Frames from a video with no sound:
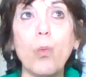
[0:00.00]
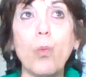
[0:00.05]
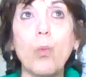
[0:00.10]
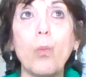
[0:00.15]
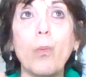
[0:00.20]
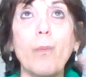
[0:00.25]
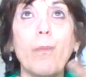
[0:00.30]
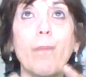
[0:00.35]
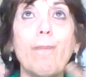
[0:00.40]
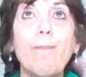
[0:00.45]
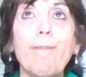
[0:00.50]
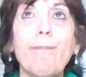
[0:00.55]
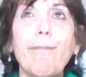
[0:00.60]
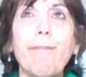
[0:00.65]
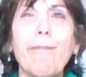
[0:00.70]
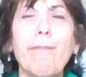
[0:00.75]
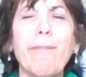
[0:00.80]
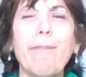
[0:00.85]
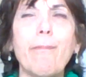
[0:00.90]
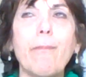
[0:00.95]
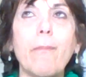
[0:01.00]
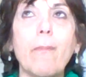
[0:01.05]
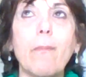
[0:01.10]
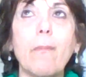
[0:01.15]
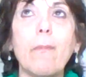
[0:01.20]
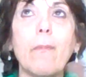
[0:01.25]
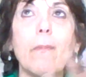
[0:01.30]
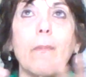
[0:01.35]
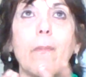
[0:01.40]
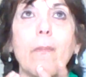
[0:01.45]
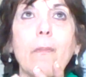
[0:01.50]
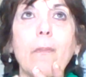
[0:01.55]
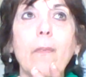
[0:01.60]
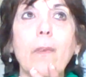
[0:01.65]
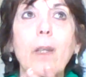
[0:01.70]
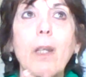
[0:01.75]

(no one is talking)